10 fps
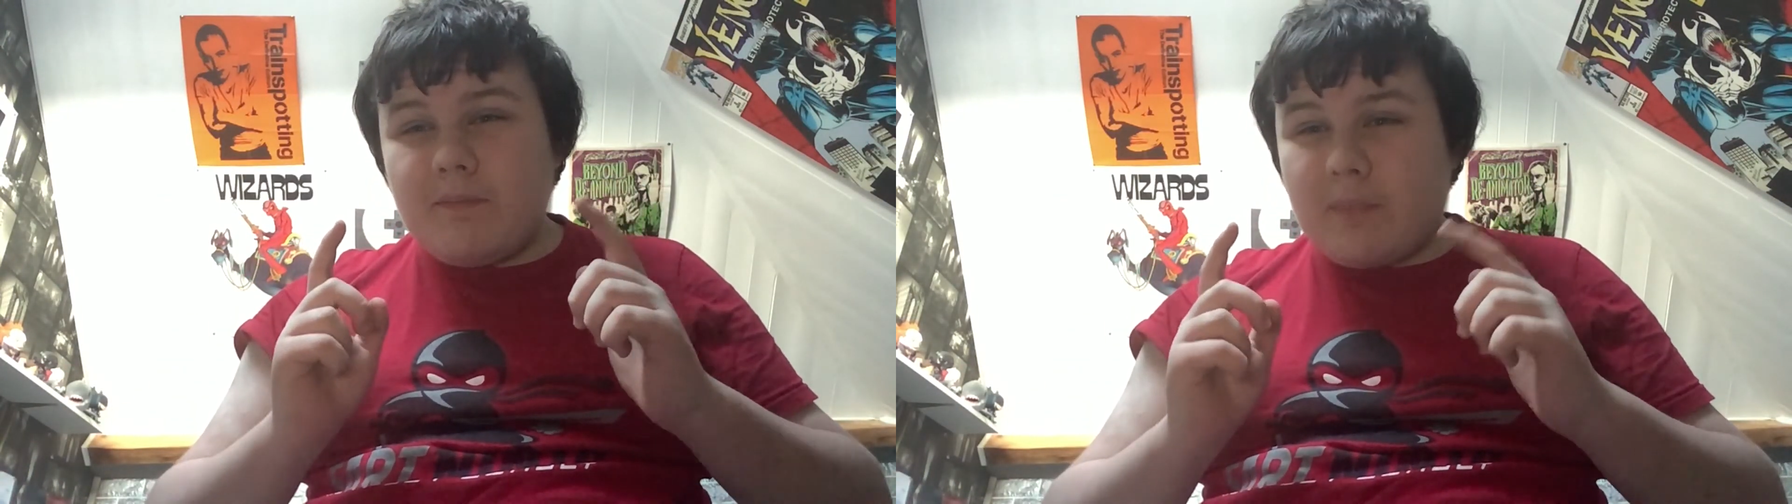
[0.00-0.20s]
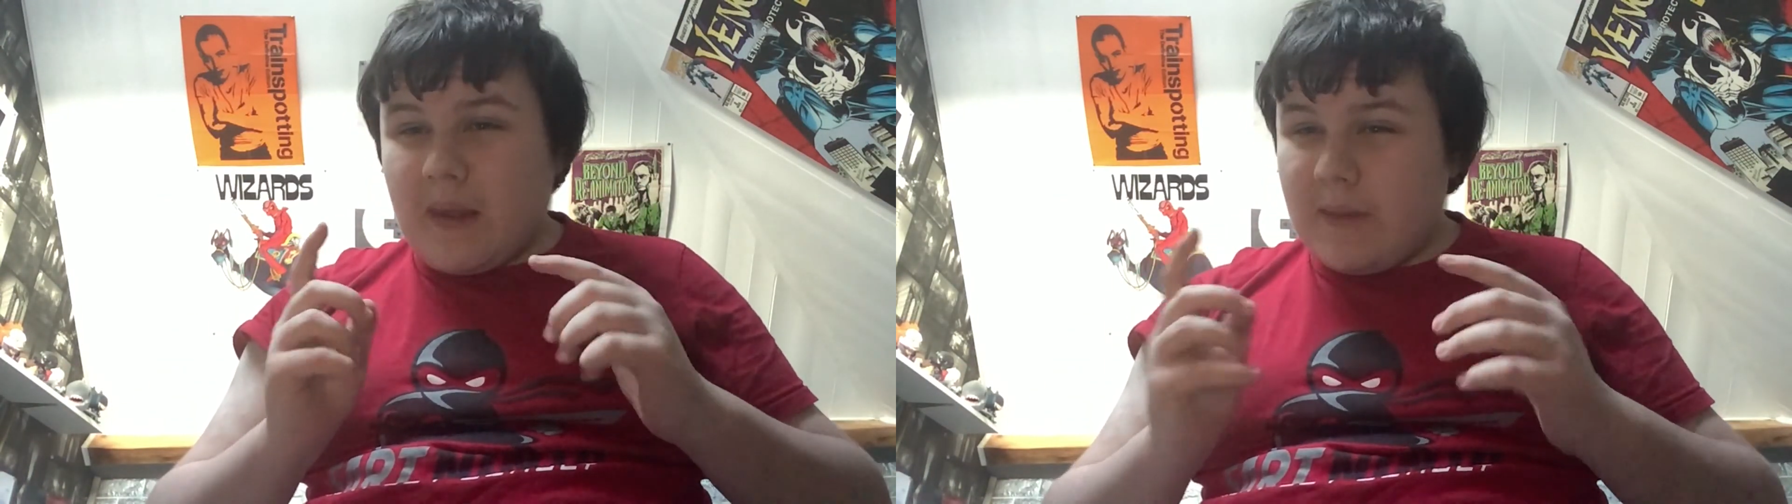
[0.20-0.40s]

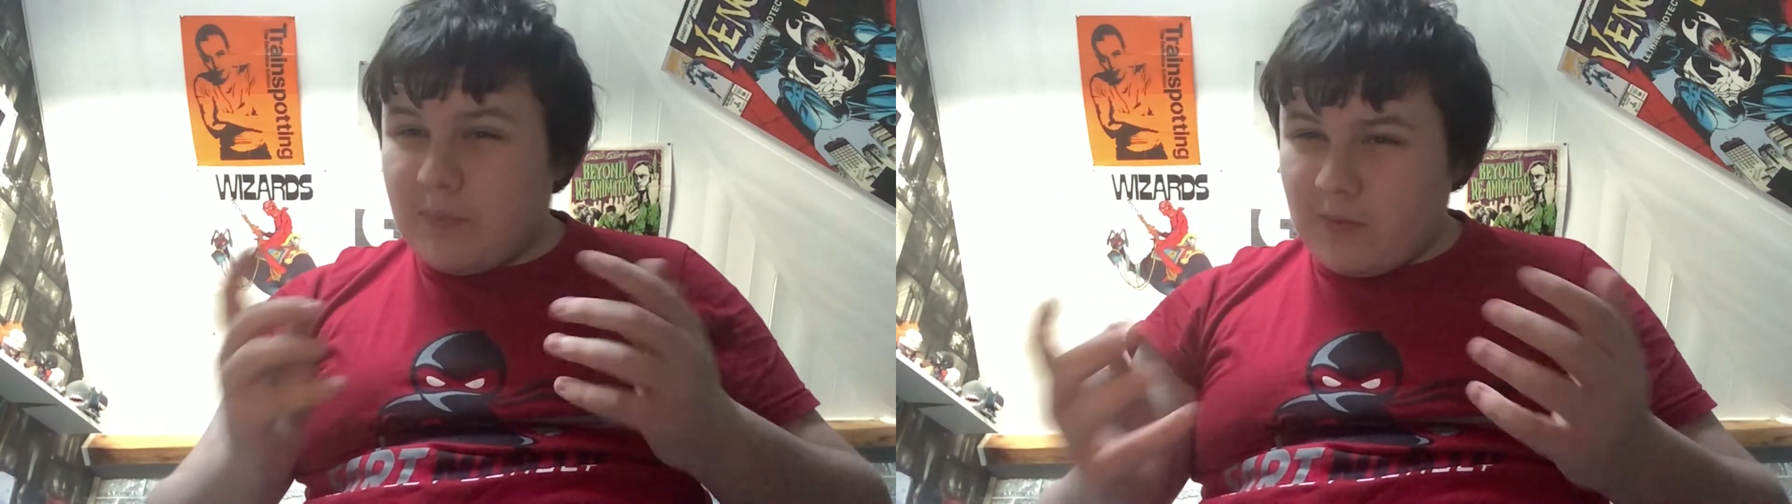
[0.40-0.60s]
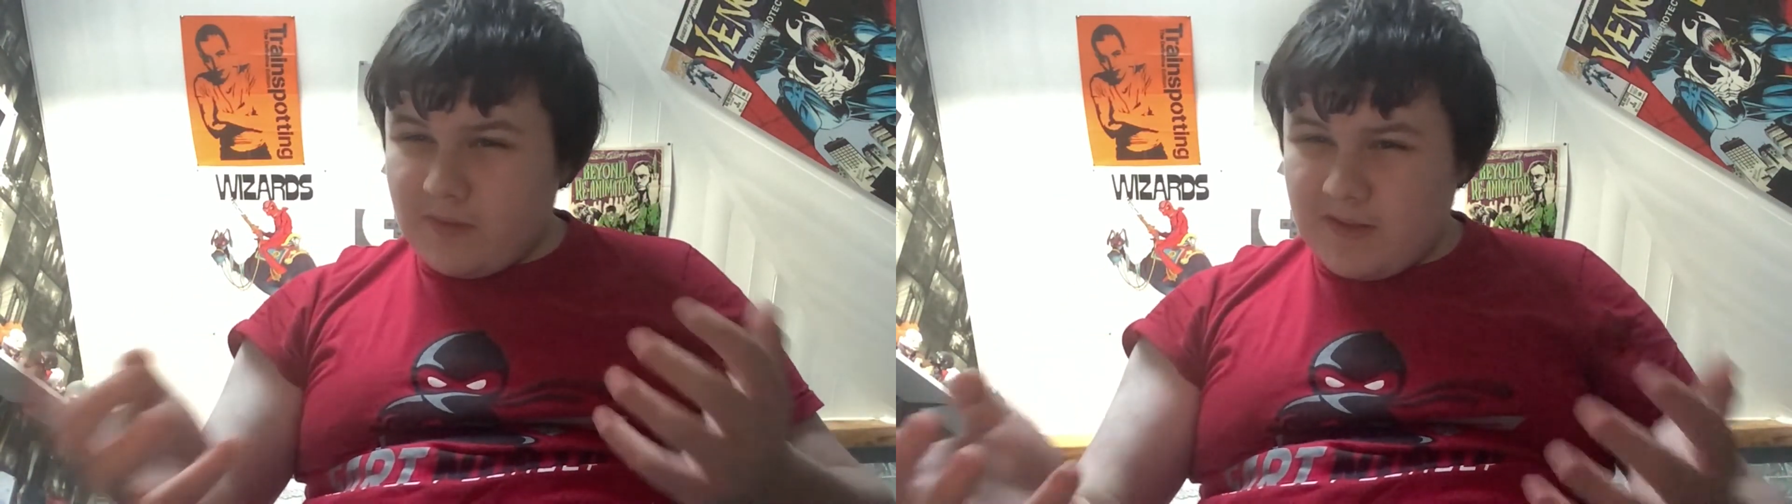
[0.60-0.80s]

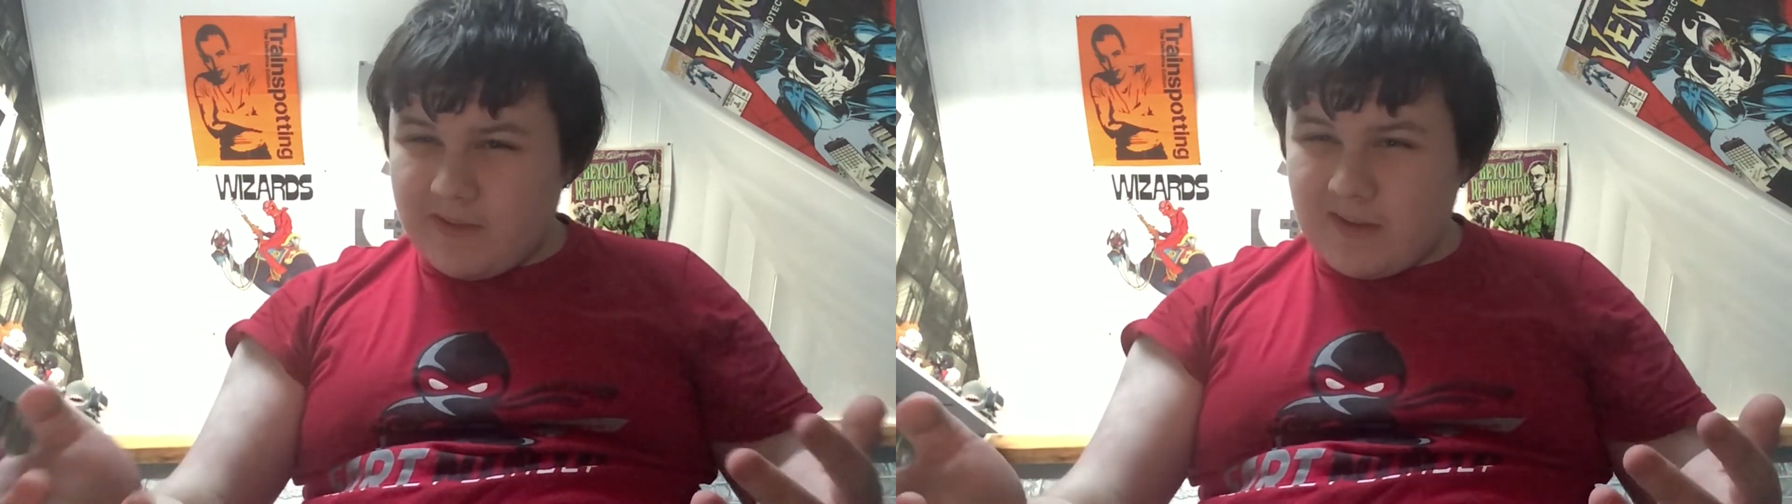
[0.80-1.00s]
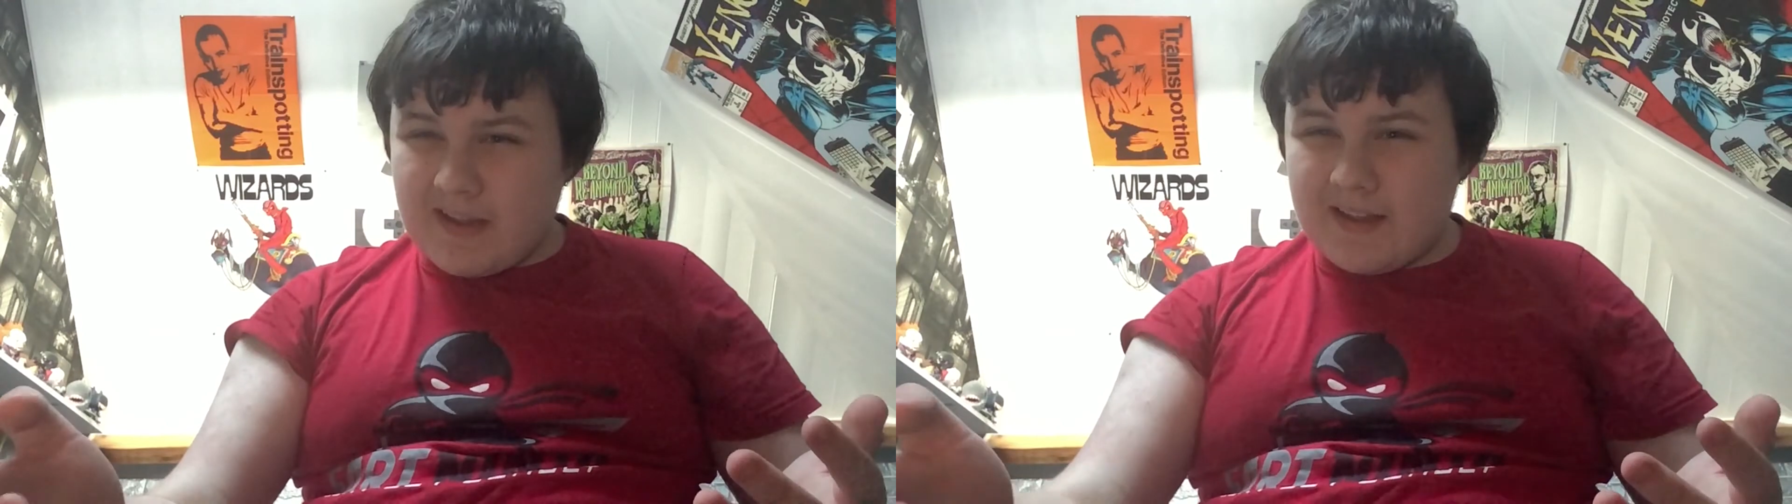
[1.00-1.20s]
People, on the
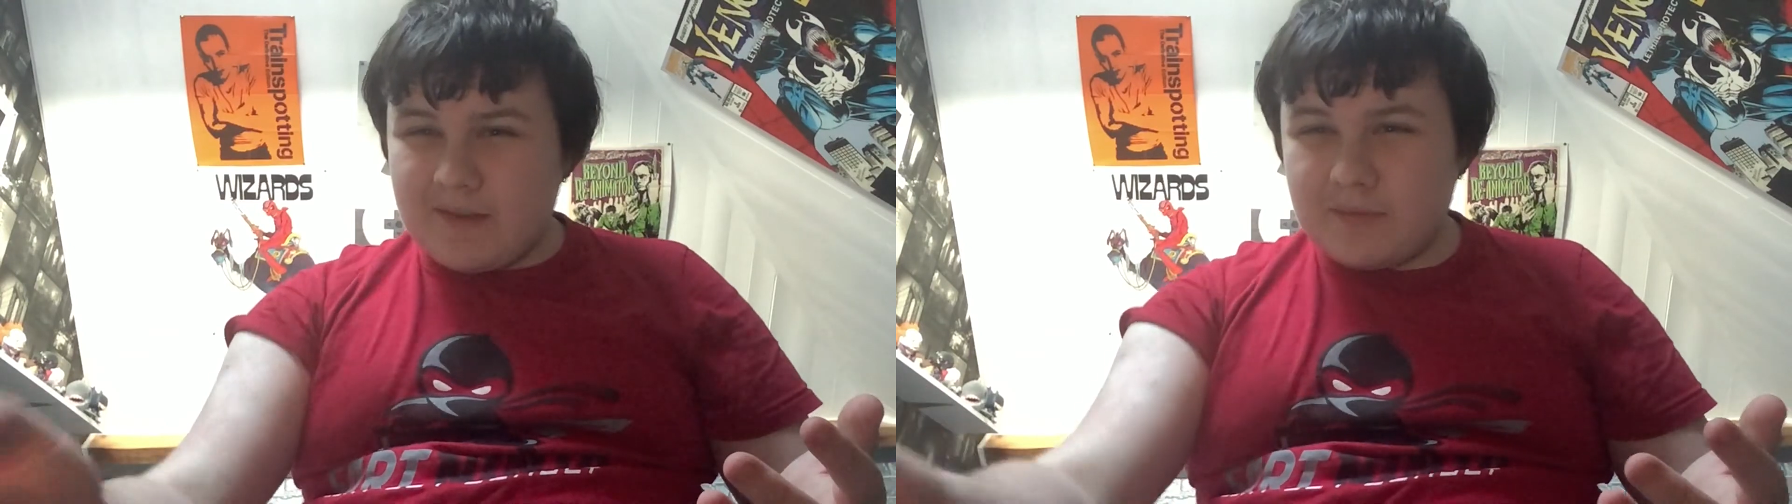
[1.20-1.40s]
other hand,